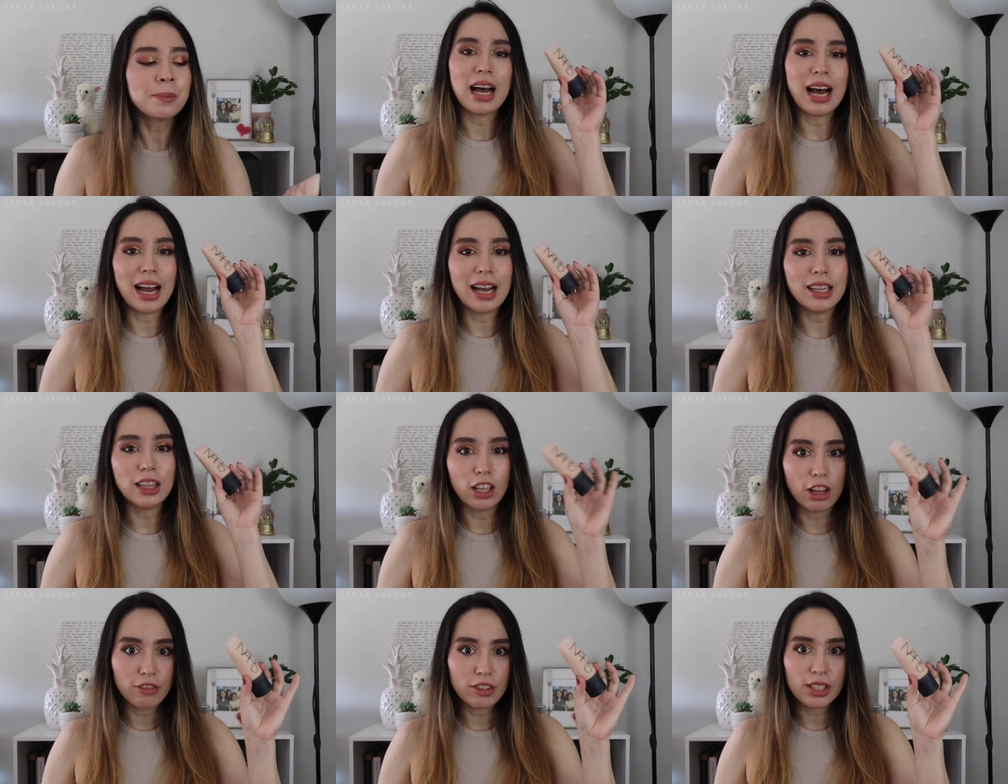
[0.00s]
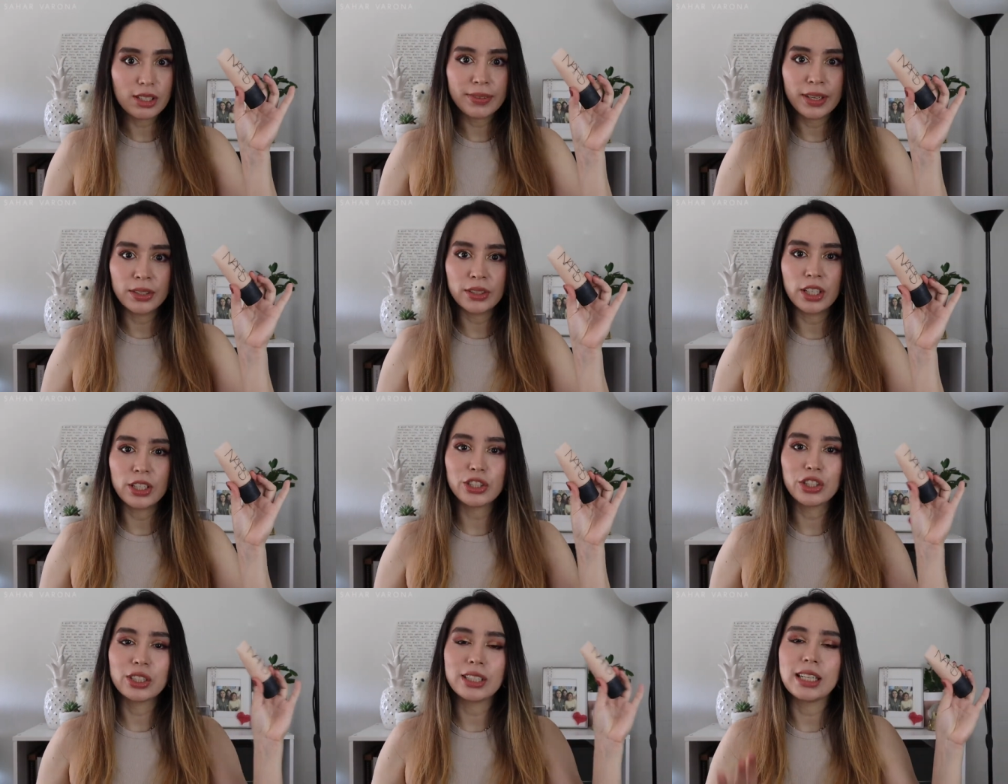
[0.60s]
I love this
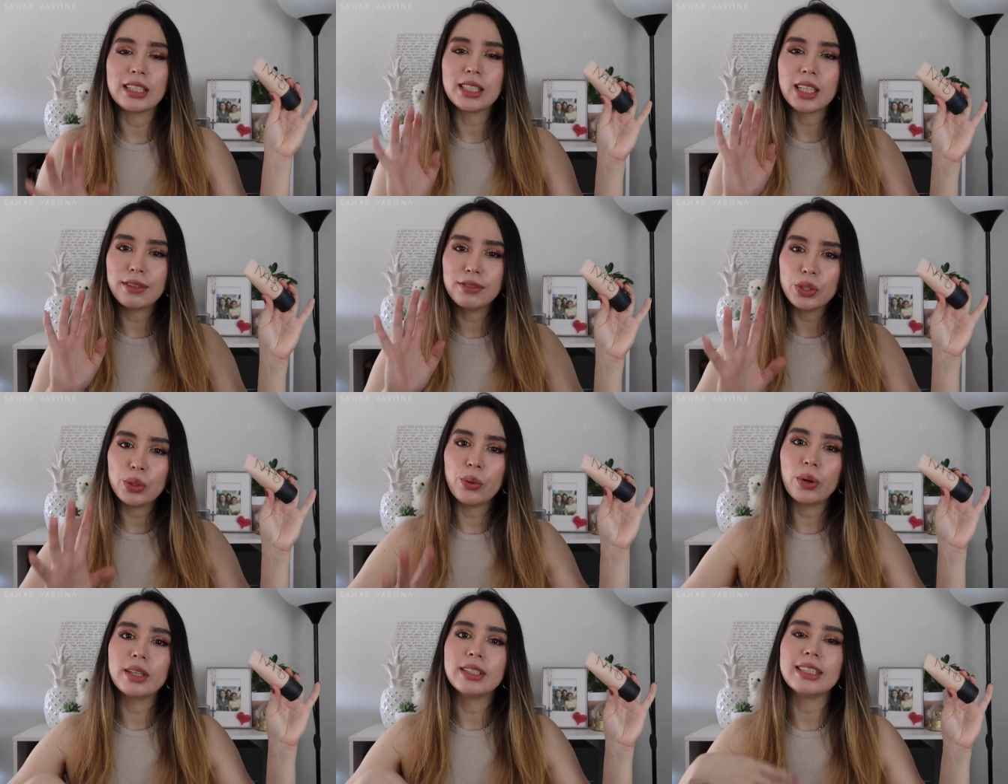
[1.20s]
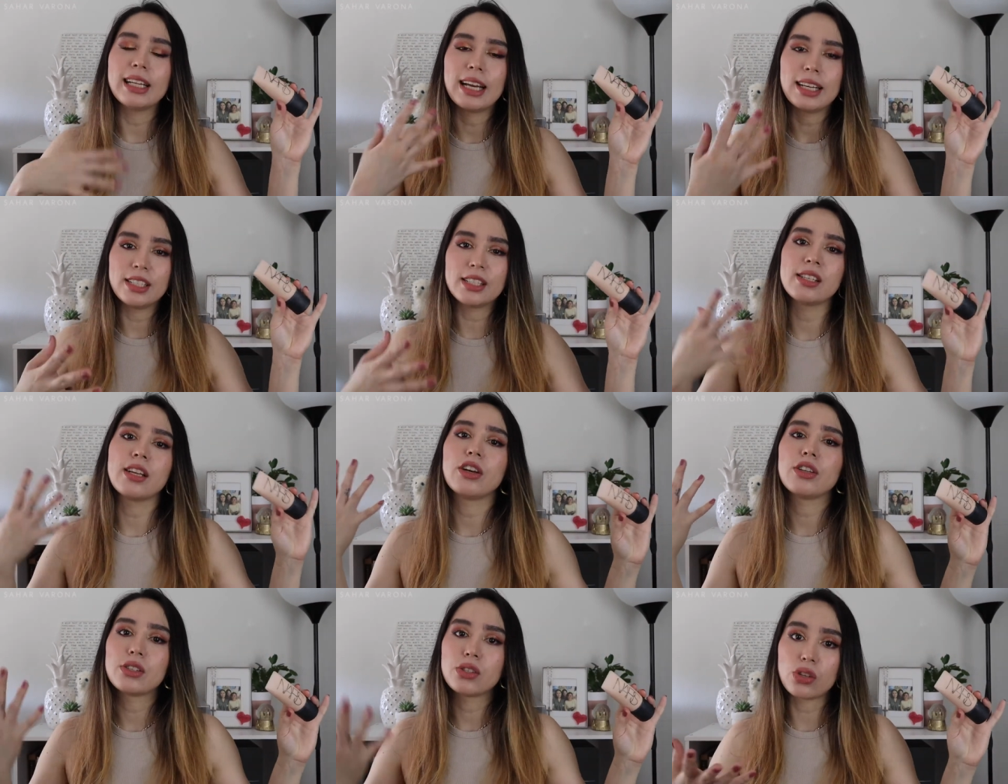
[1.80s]
foundation. It gives you a
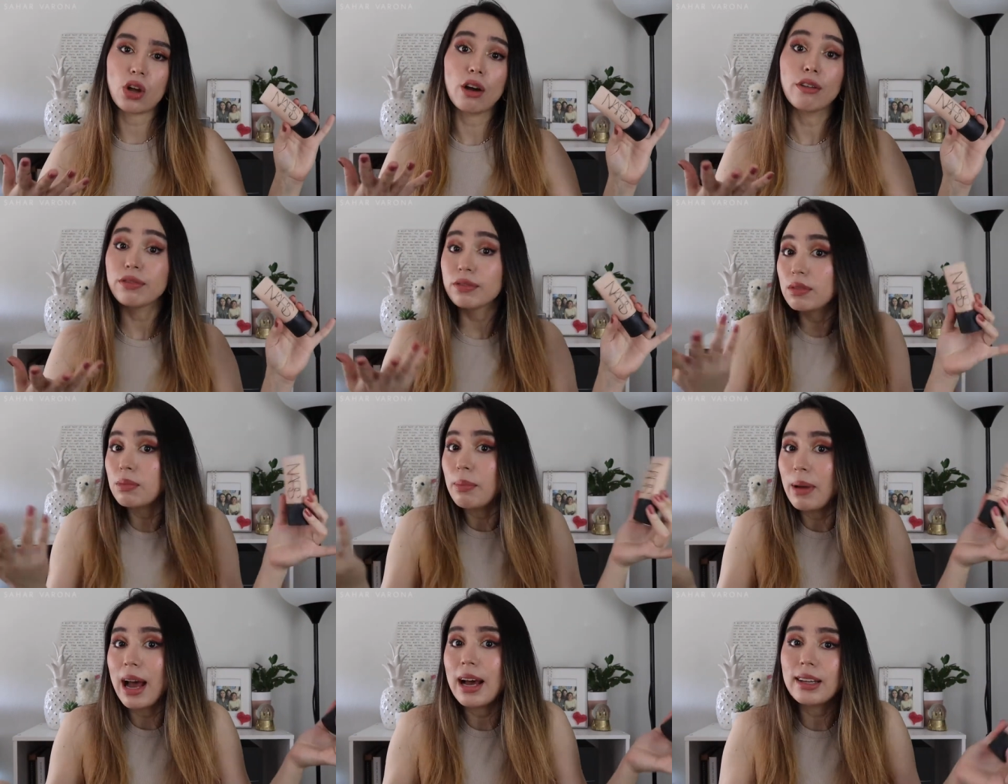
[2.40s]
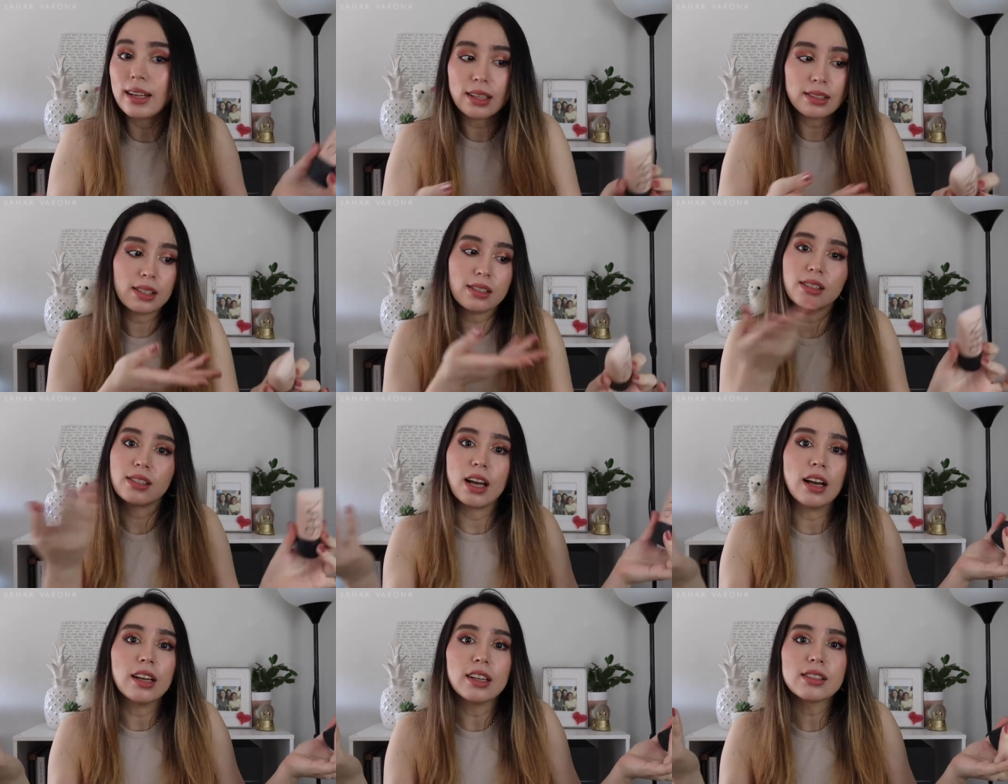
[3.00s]
nice soft matte as it
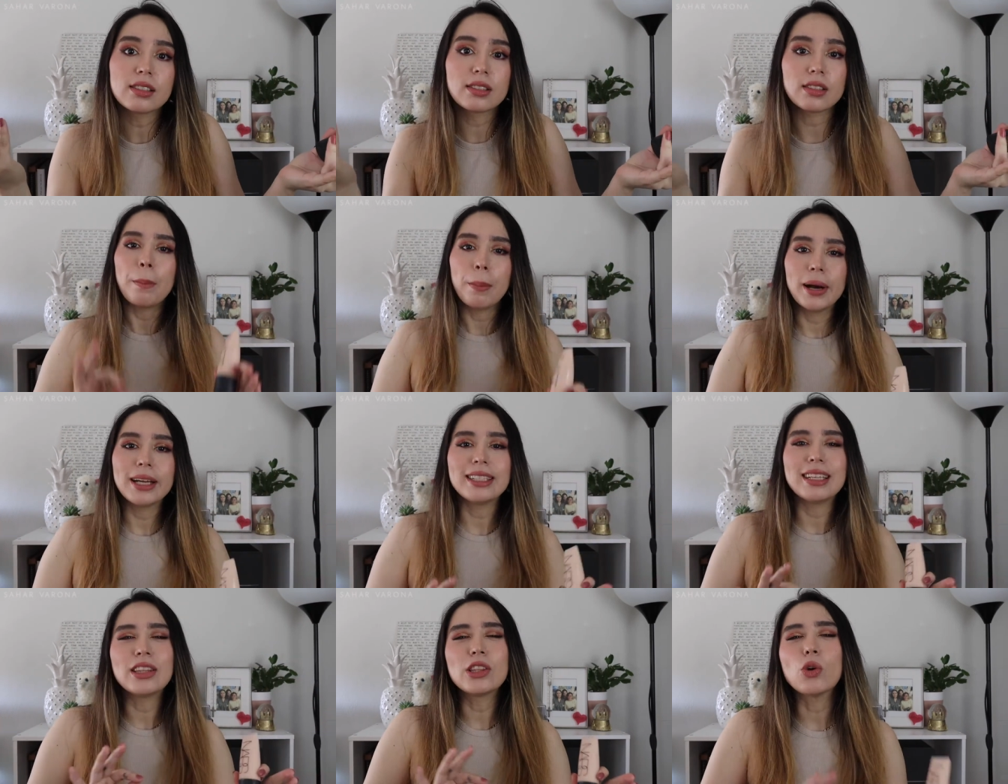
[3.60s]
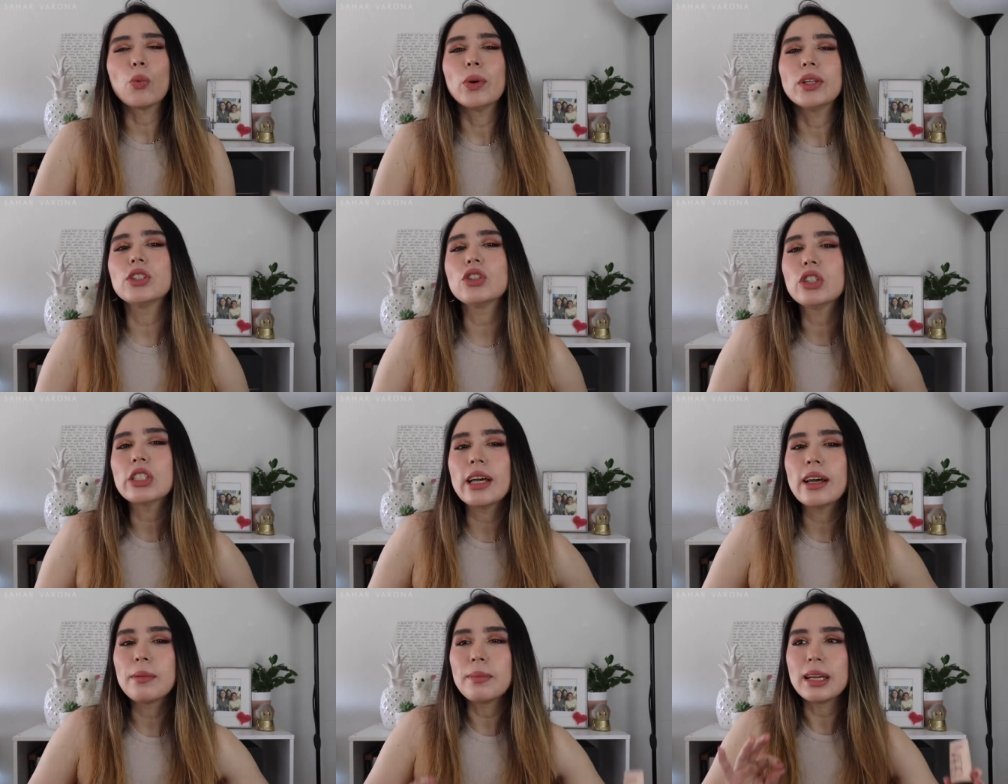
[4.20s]
says, but in the
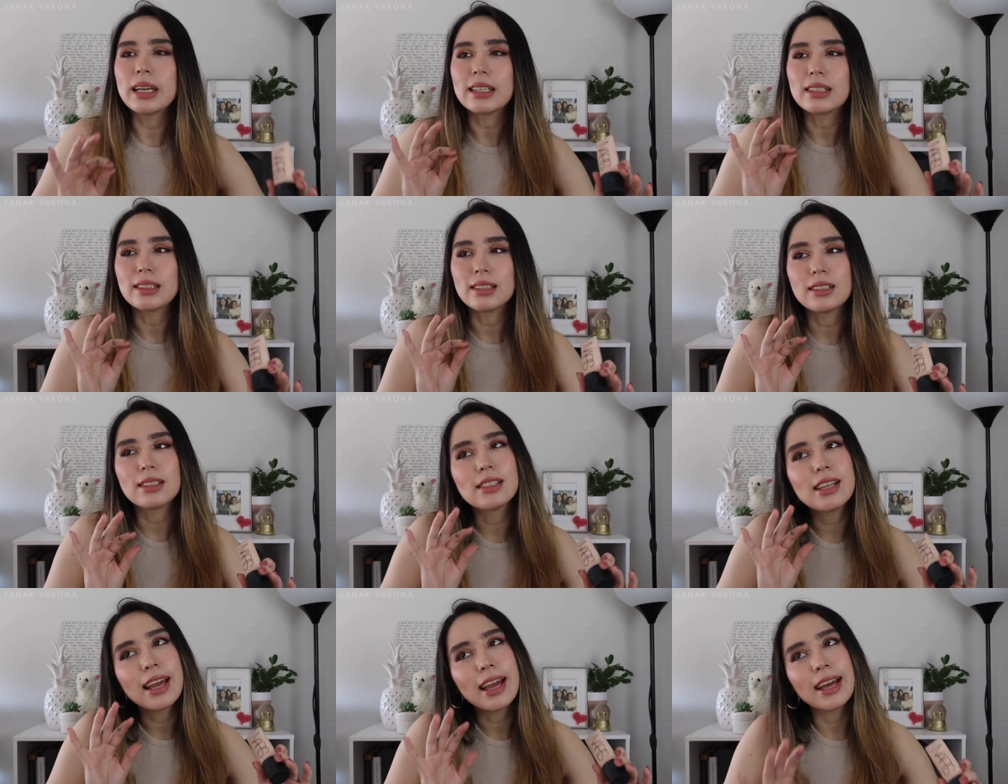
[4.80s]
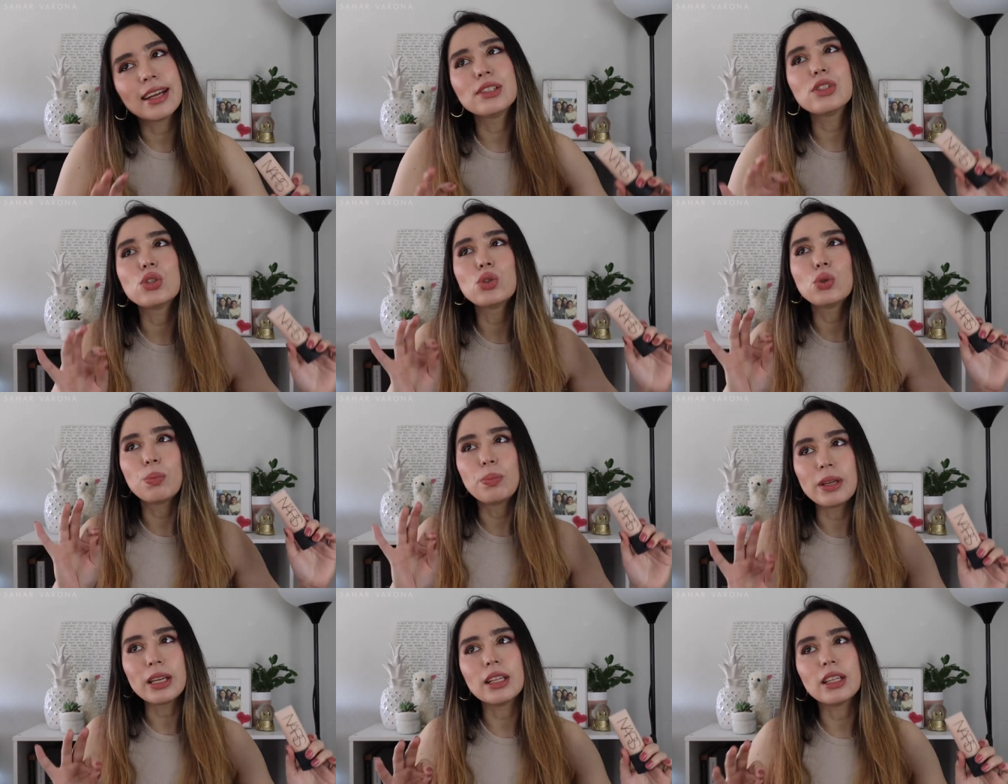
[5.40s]
wintertime, it tends to
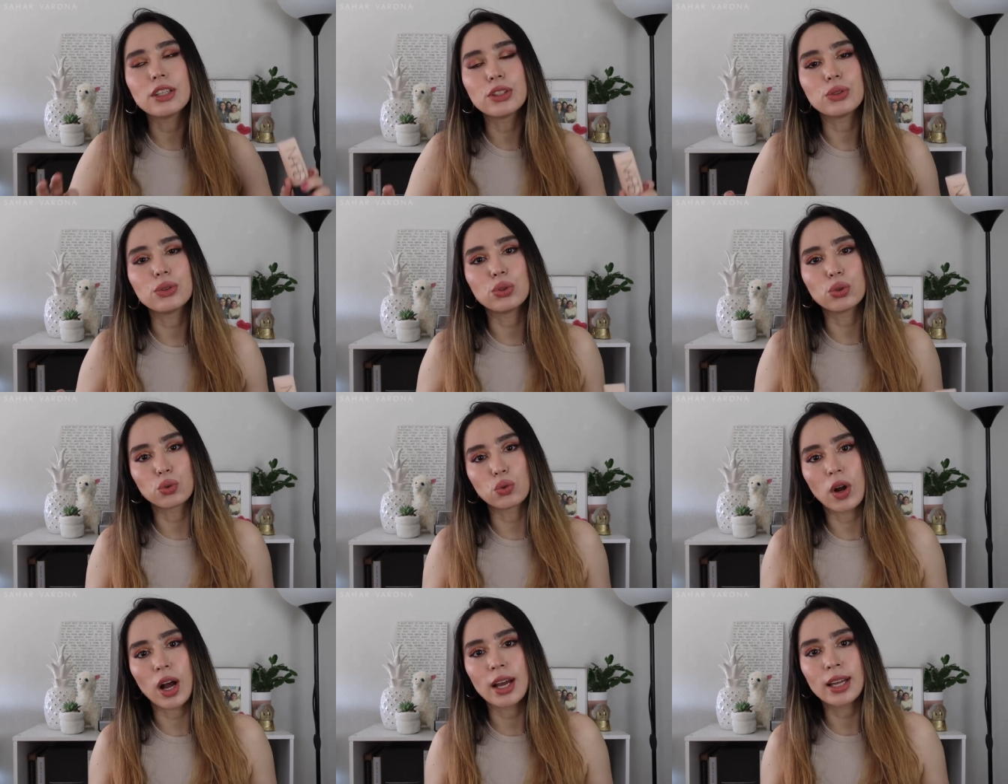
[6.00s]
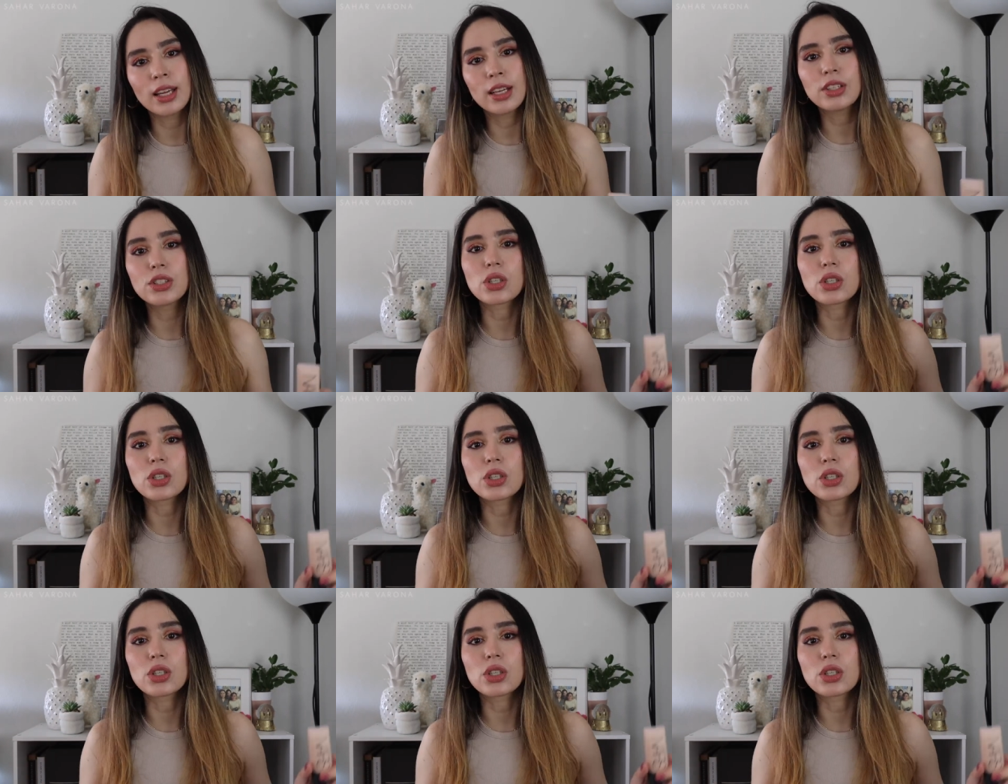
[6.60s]
be a little drying.